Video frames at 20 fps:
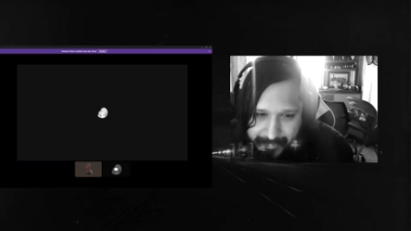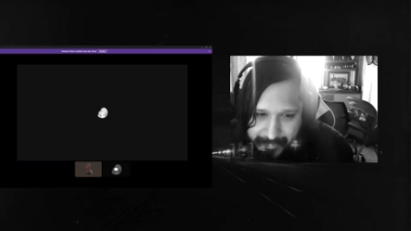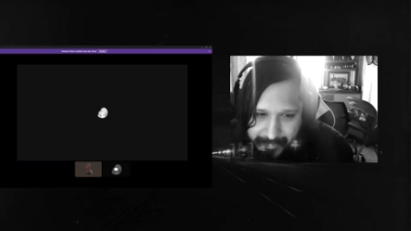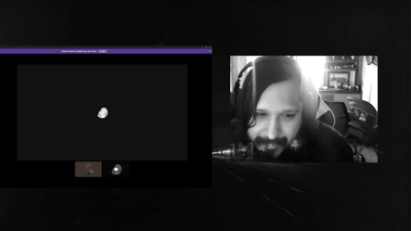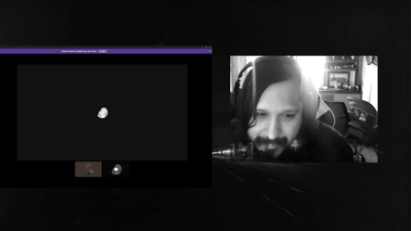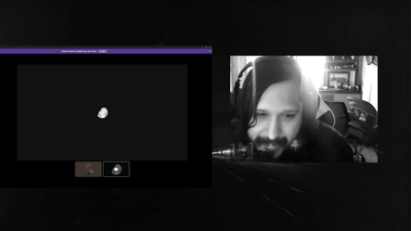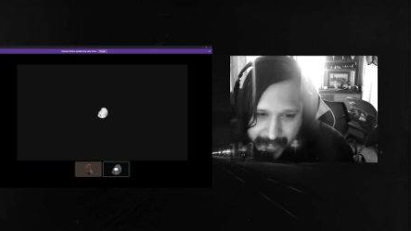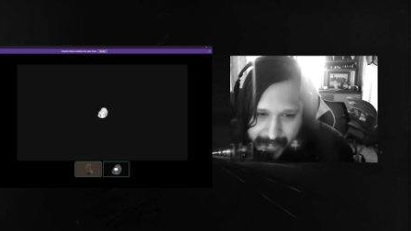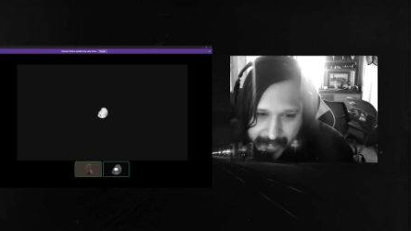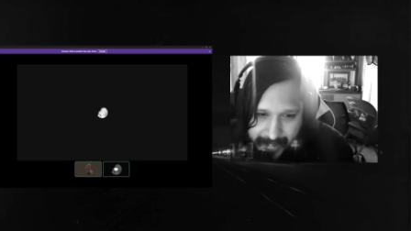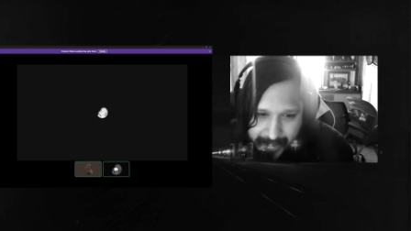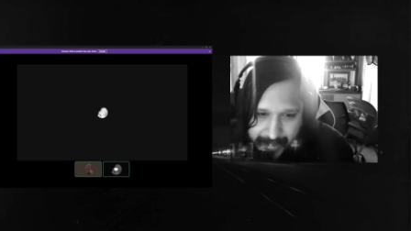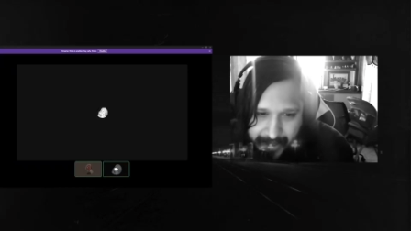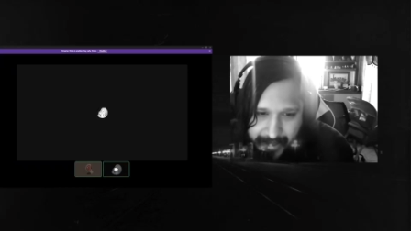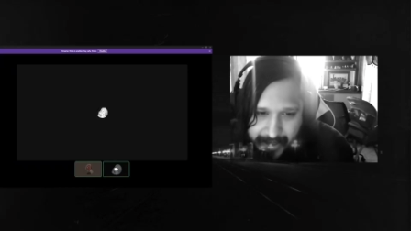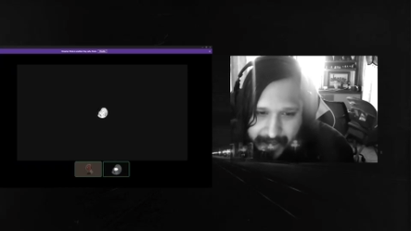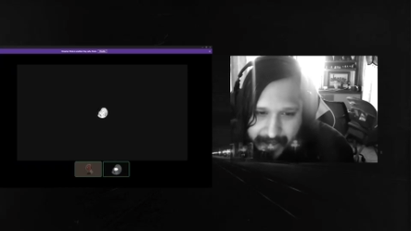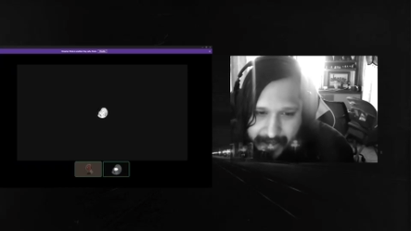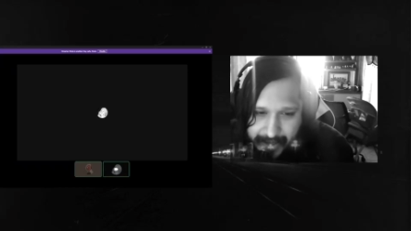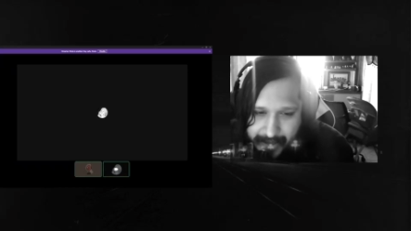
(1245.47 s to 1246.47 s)
Yeah,
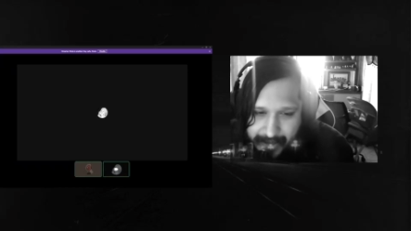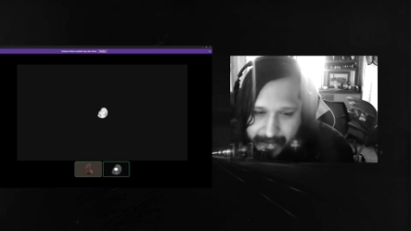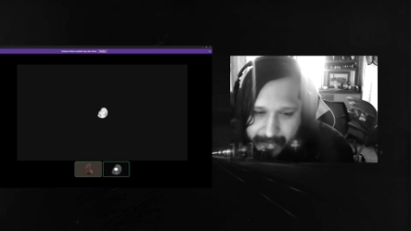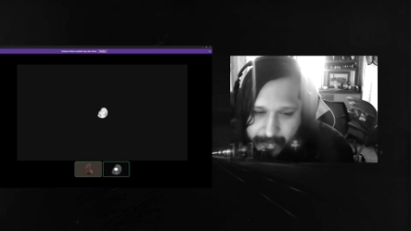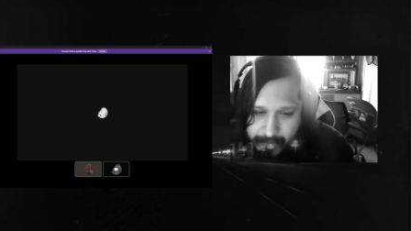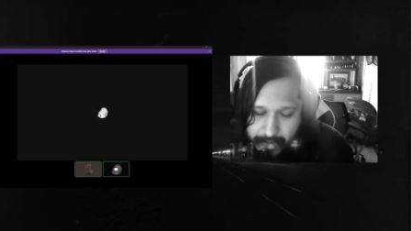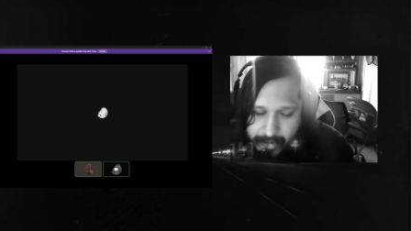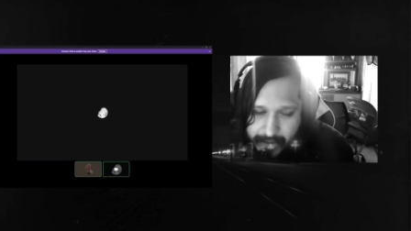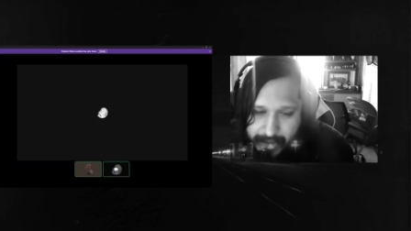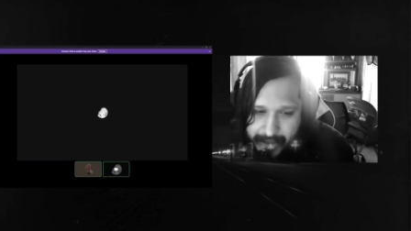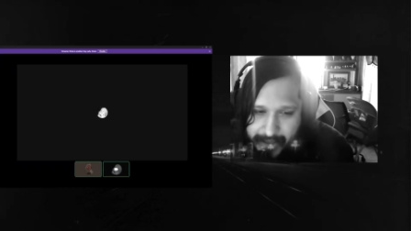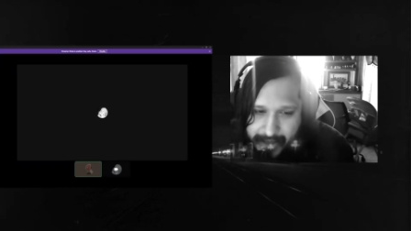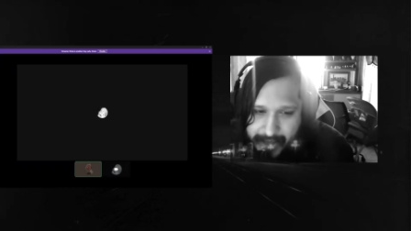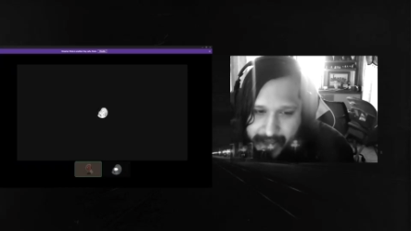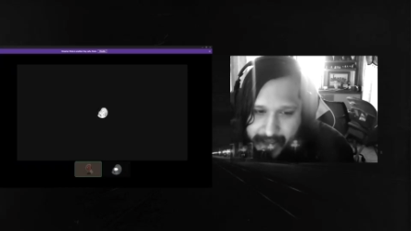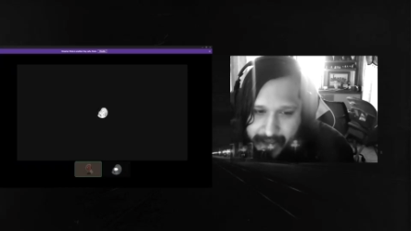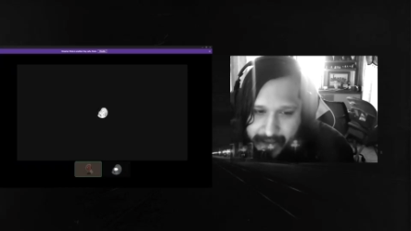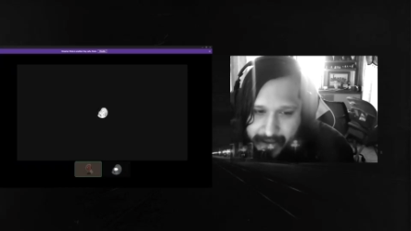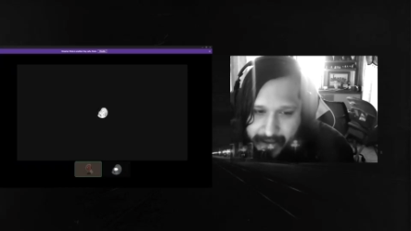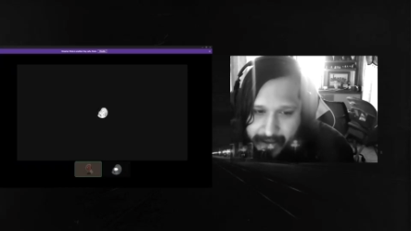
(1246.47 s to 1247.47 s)
like, like uh, more like
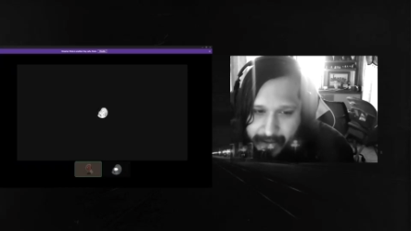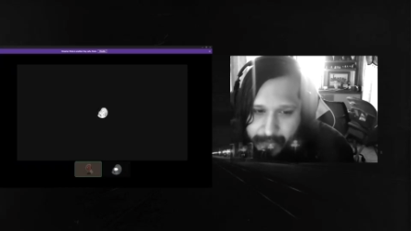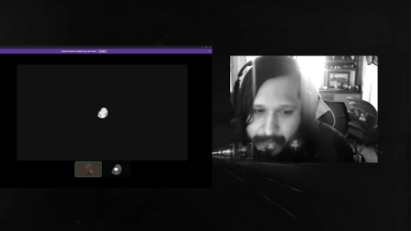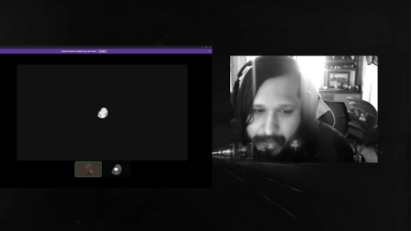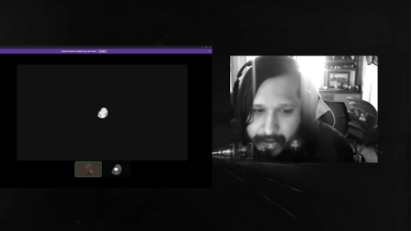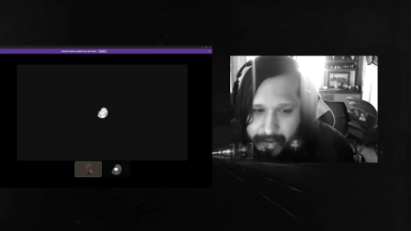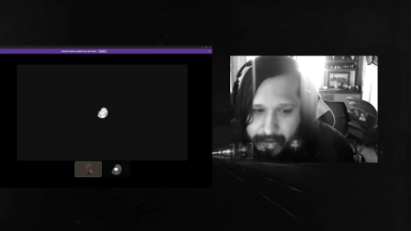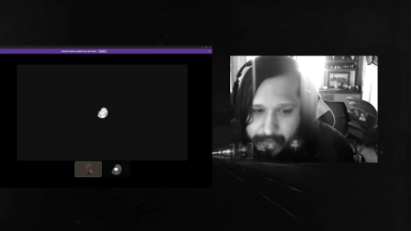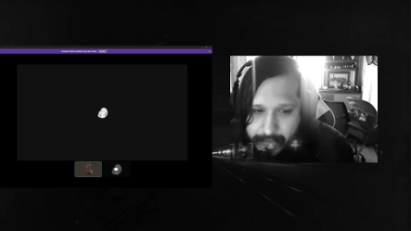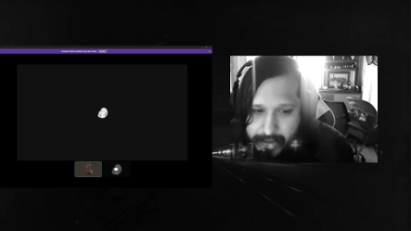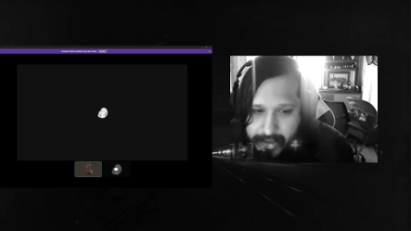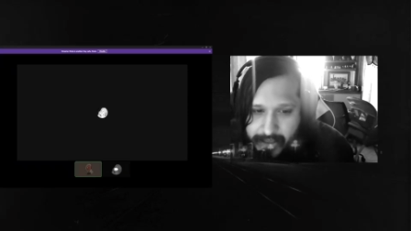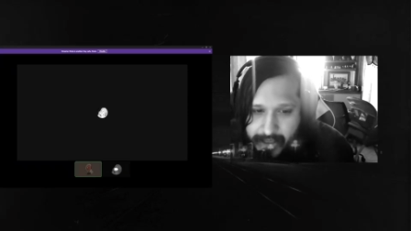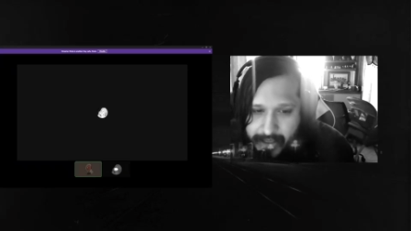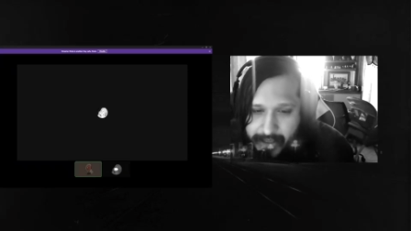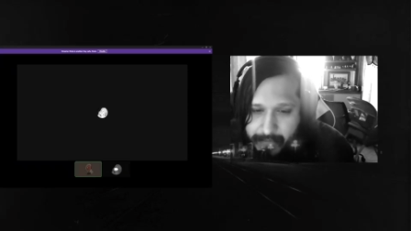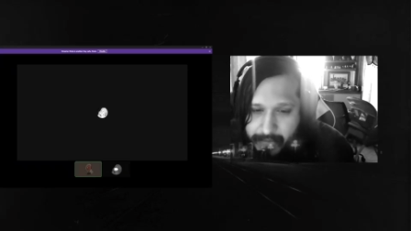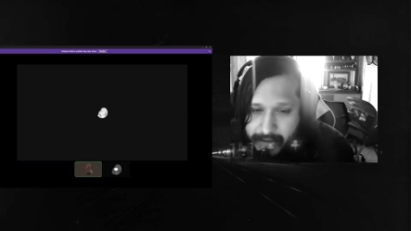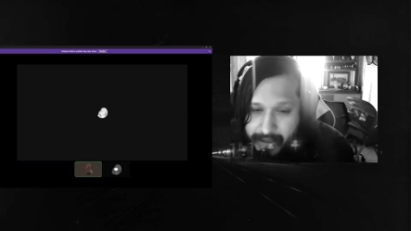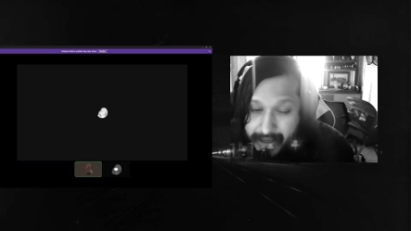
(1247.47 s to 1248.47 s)
uh, well, we're
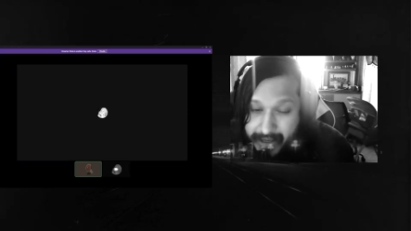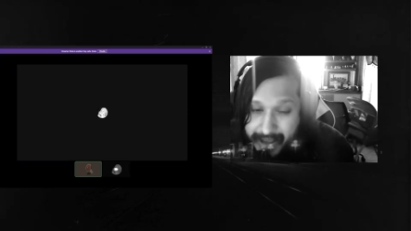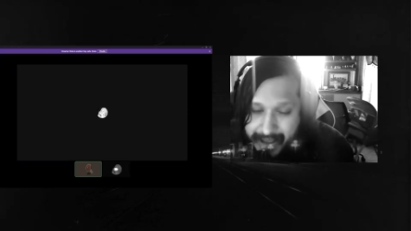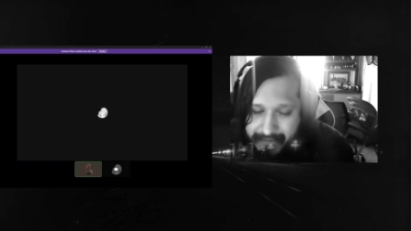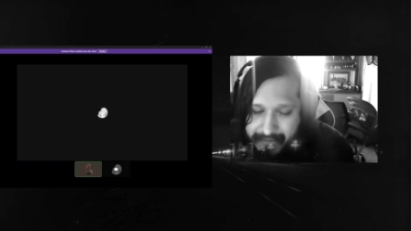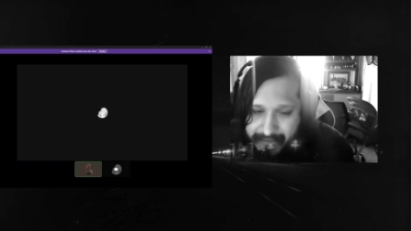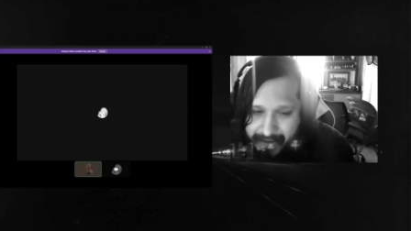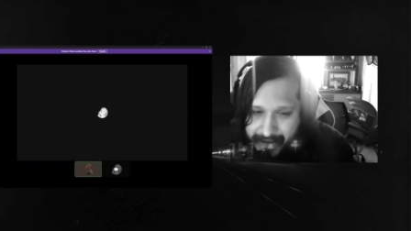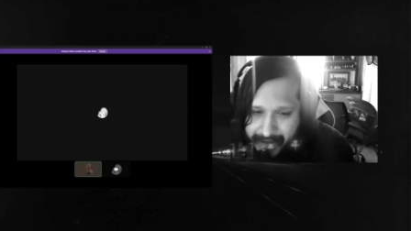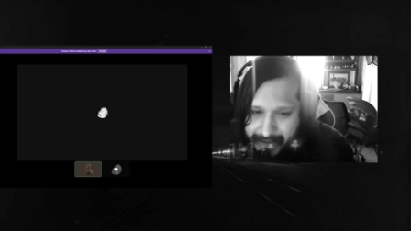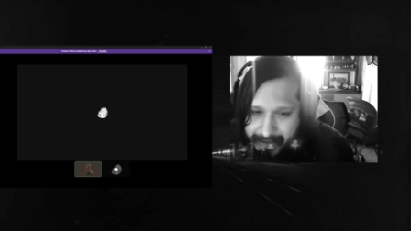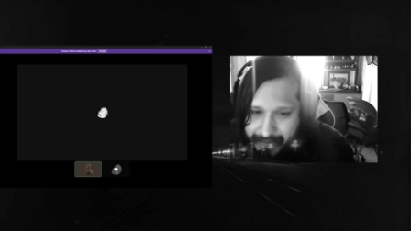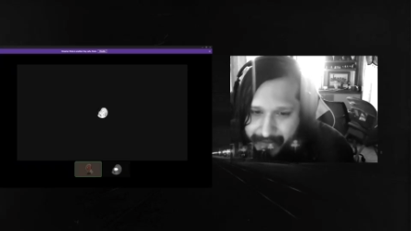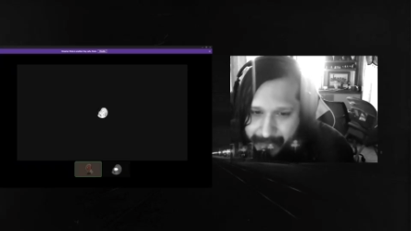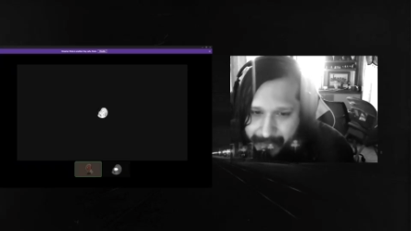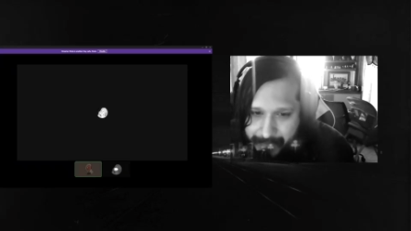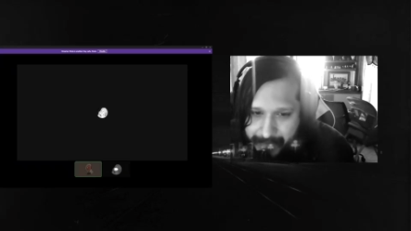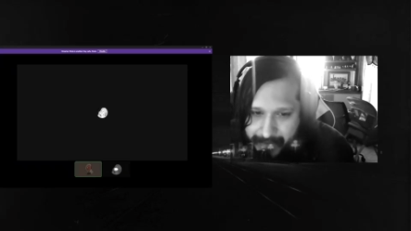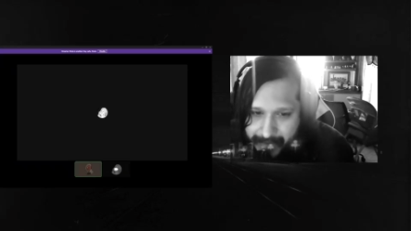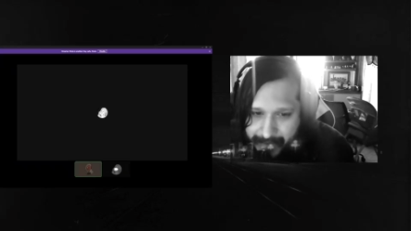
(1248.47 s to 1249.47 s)
talking more like affective
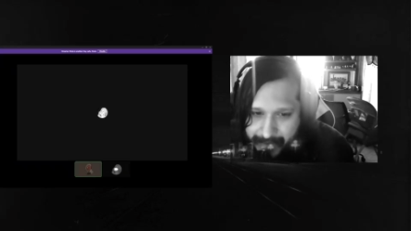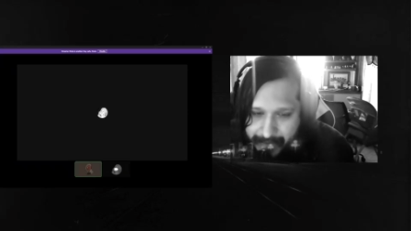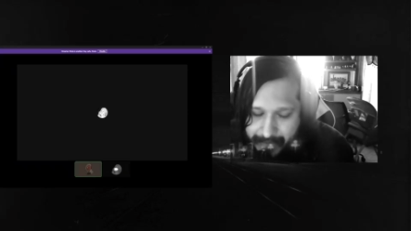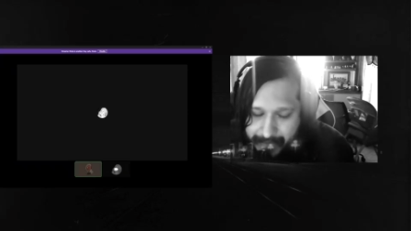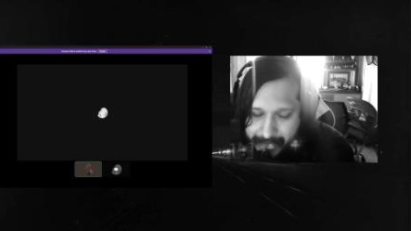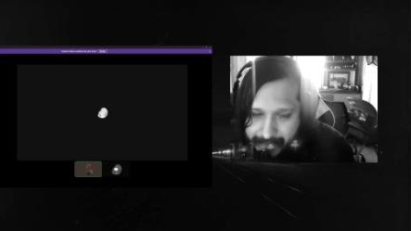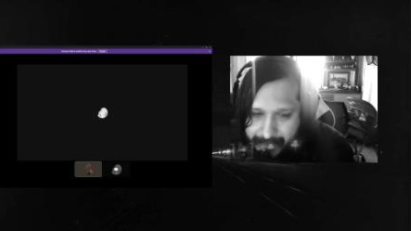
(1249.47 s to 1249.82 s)
empathy,